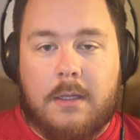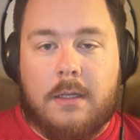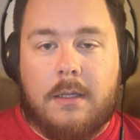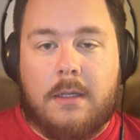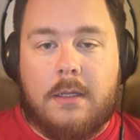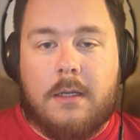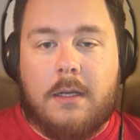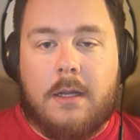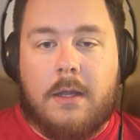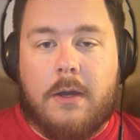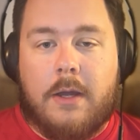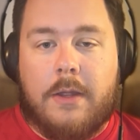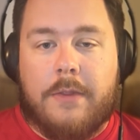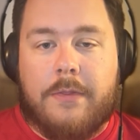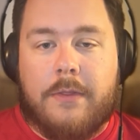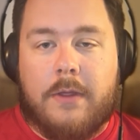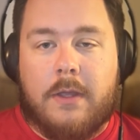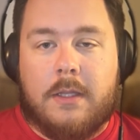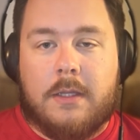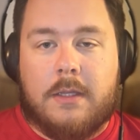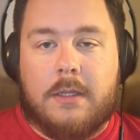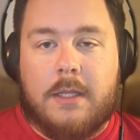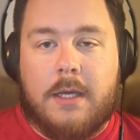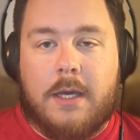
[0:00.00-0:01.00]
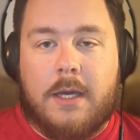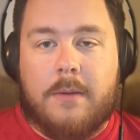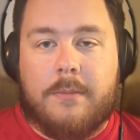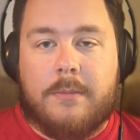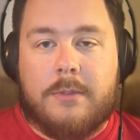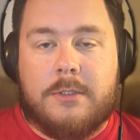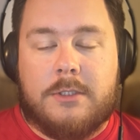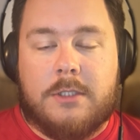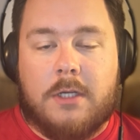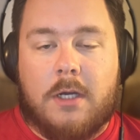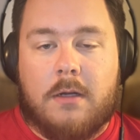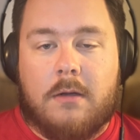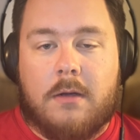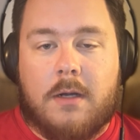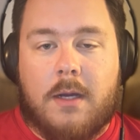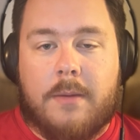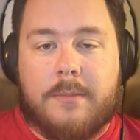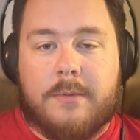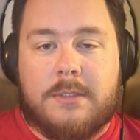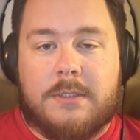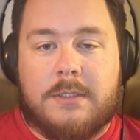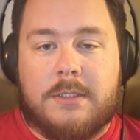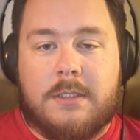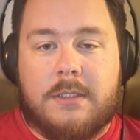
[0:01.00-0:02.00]
Now, I think that Bijan
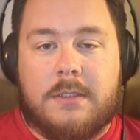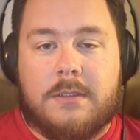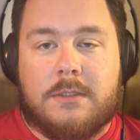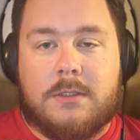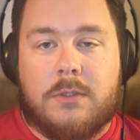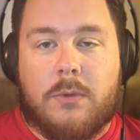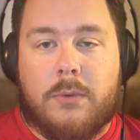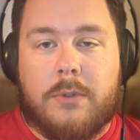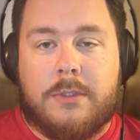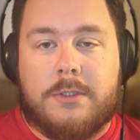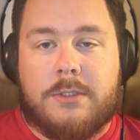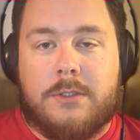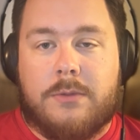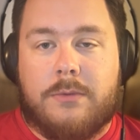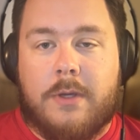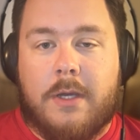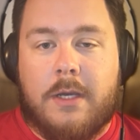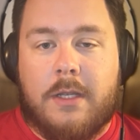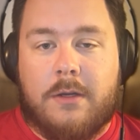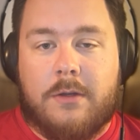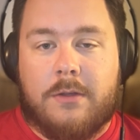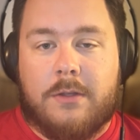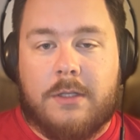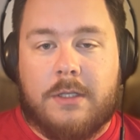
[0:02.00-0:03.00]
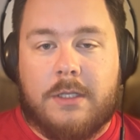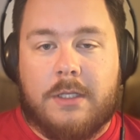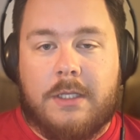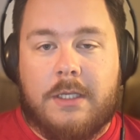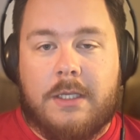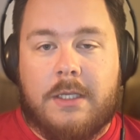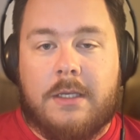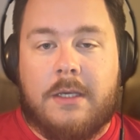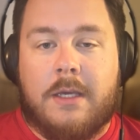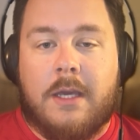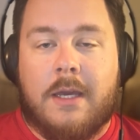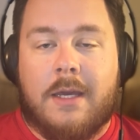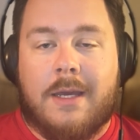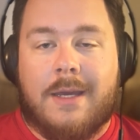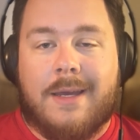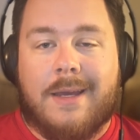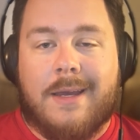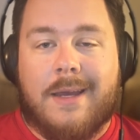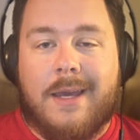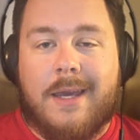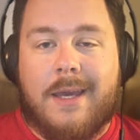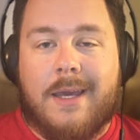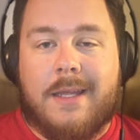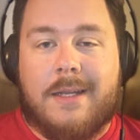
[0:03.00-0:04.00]
Robinson is going to enter the league,
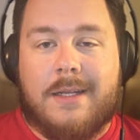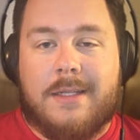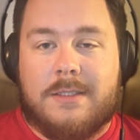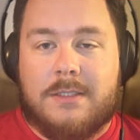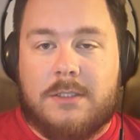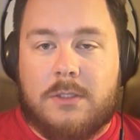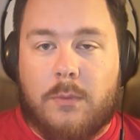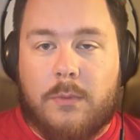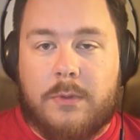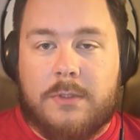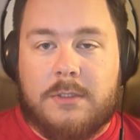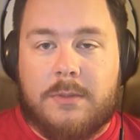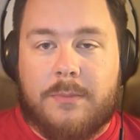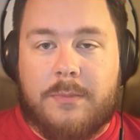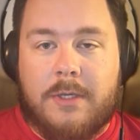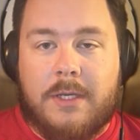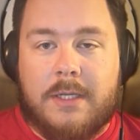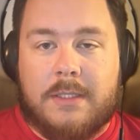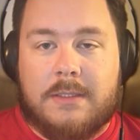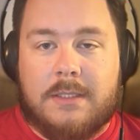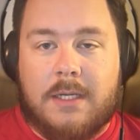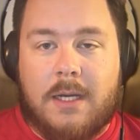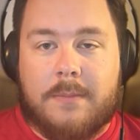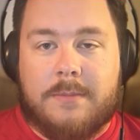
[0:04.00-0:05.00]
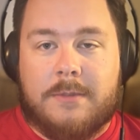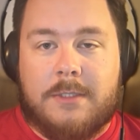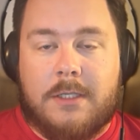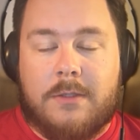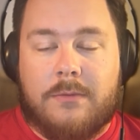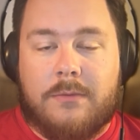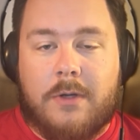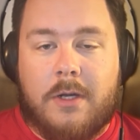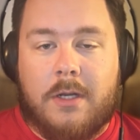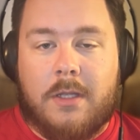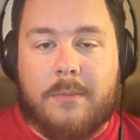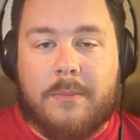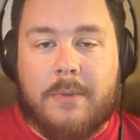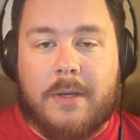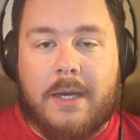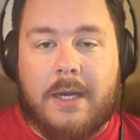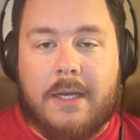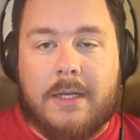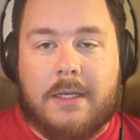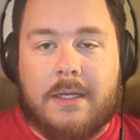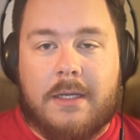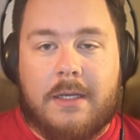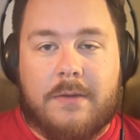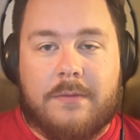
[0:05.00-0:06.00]
and he's going to be a top 10 running
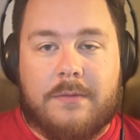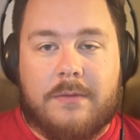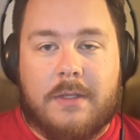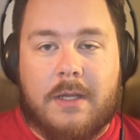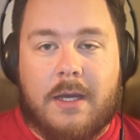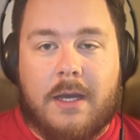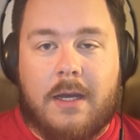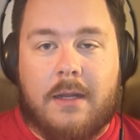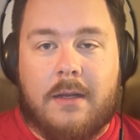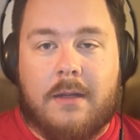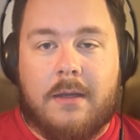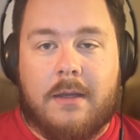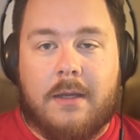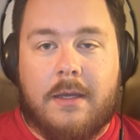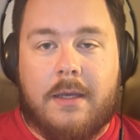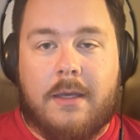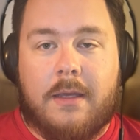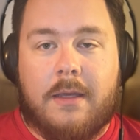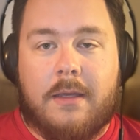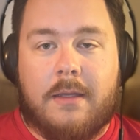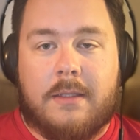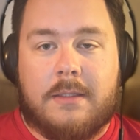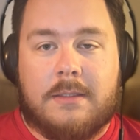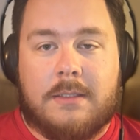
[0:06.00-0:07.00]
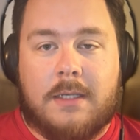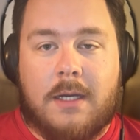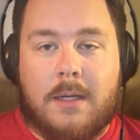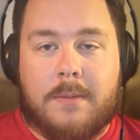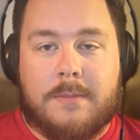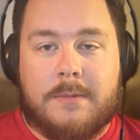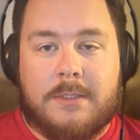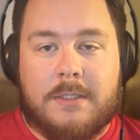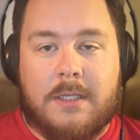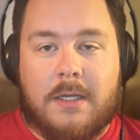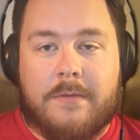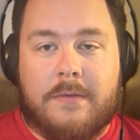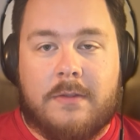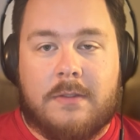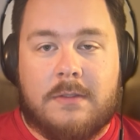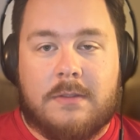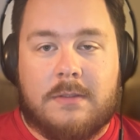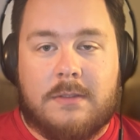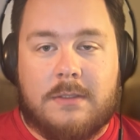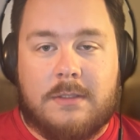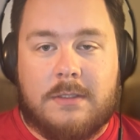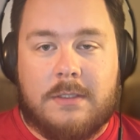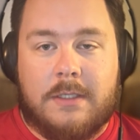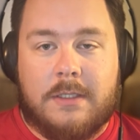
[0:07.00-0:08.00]
back, if not a top 7,
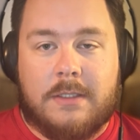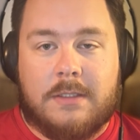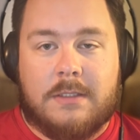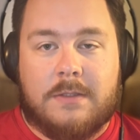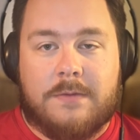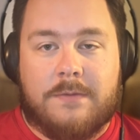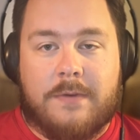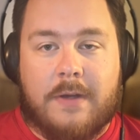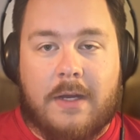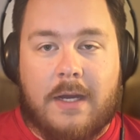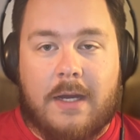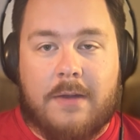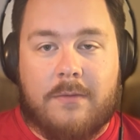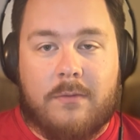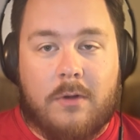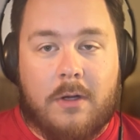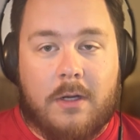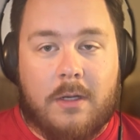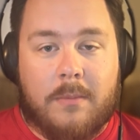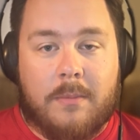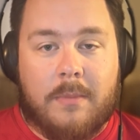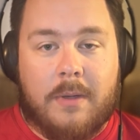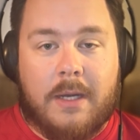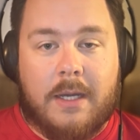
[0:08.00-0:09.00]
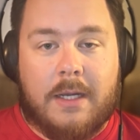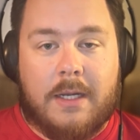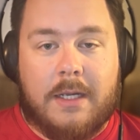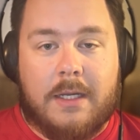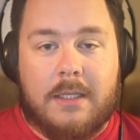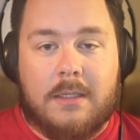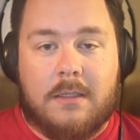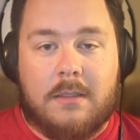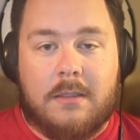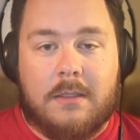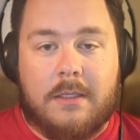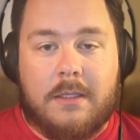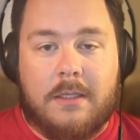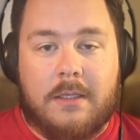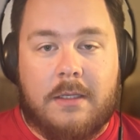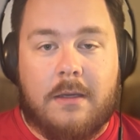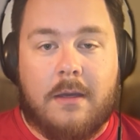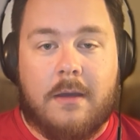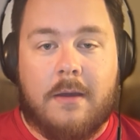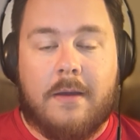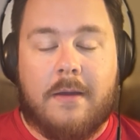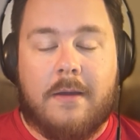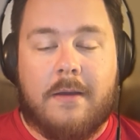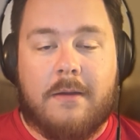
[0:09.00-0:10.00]
6, 5 running back in the league
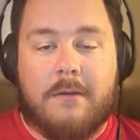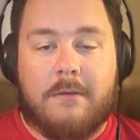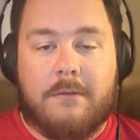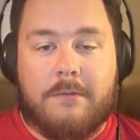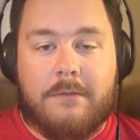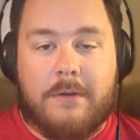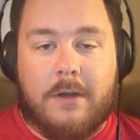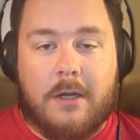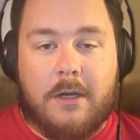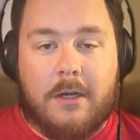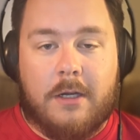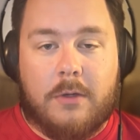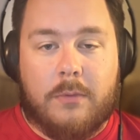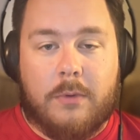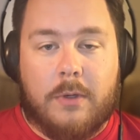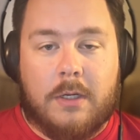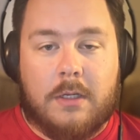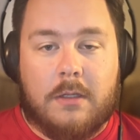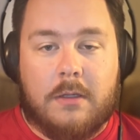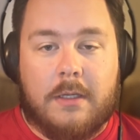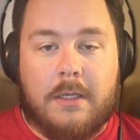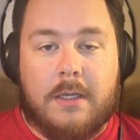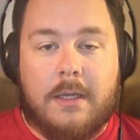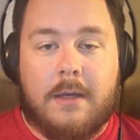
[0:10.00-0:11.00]
very quickly.